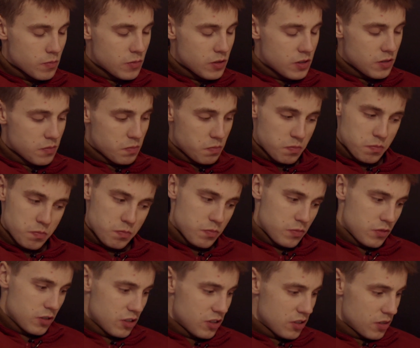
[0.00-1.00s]
Mm,
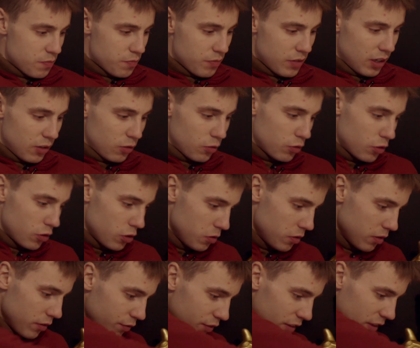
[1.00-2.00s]
I don't
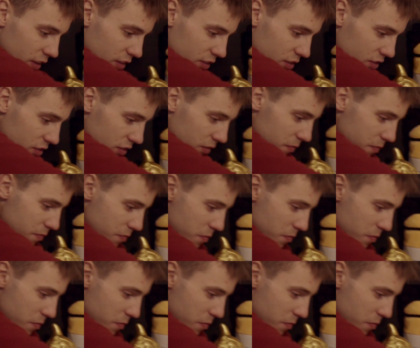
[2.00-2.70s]
know. I think it's